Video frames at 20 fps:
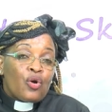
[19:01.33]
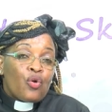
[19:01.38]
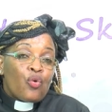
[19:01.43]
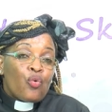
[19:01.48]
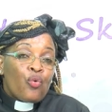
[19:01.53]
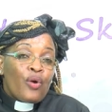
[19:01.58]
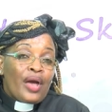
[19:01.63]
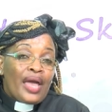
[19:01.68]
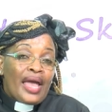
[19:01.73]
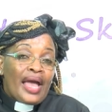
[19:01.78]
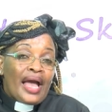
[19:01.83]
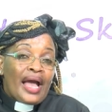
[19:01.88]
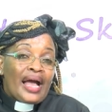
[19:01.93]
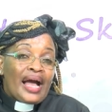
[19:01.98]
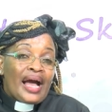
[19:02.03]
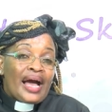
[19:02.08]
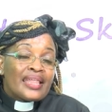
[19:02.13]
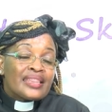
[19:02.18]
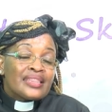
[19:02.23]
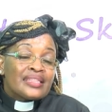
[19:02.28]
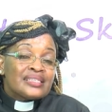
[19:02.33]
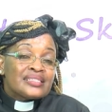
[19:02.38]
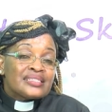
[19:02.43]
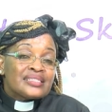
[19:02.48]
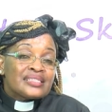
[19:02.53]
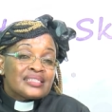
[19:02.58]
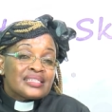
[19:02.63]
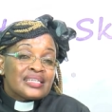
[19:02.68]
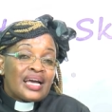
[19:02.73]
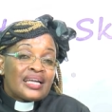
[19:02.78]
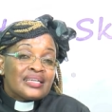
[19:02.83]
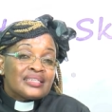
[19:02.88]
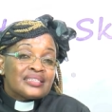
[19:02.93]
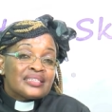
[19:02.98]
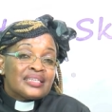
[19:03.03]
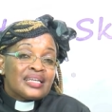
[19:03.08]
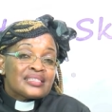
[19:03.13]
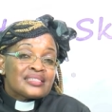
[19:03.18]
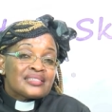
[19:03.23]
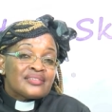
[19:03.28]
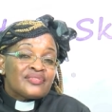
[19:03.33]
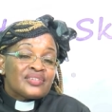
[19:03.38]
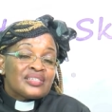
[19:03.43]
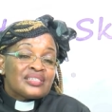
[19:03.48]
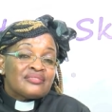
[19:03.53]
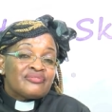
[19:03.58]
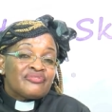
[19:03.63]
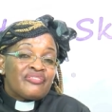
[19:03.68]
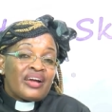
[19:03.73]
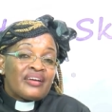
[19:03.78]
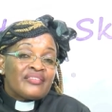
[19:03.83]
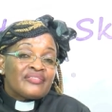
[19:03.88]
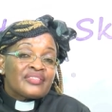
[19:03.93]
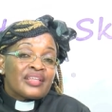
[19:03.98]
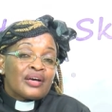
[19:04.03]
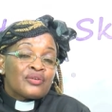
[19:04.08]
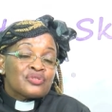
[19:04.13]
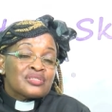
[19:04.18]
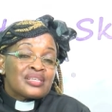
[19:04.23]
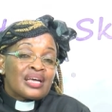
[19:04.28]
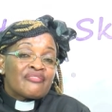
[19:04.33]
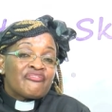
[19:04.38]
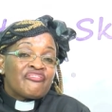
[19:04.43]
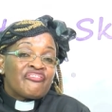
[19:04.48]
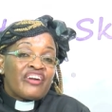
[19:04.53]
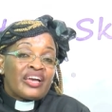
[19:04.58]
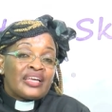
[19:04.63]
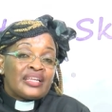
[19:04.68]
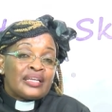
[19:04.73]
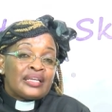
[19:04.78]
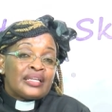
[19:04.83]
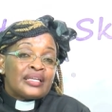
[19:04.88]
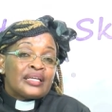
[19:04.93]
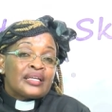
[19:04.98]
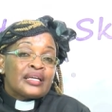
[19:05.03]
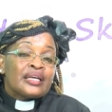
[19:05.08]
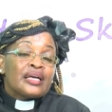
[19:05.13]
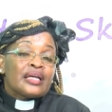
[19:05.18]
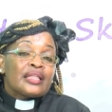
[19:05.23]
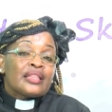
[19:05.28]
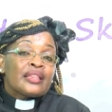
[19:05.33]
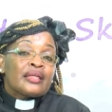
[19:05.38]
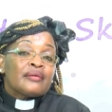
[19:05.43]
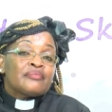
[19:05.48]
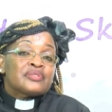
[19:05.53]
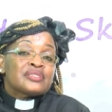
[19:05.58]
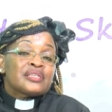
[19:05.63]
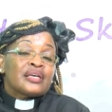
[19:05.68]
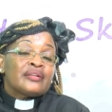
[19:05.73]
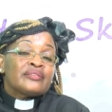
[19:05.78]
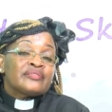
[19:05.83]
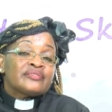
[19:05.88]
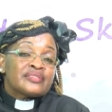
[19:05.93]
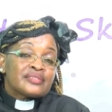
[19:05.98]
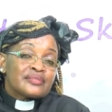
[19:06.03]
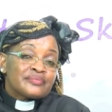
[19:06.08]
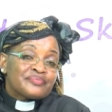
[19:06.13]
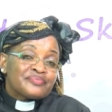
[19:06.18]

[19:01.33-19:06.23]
where are these 375,000 finding themselves?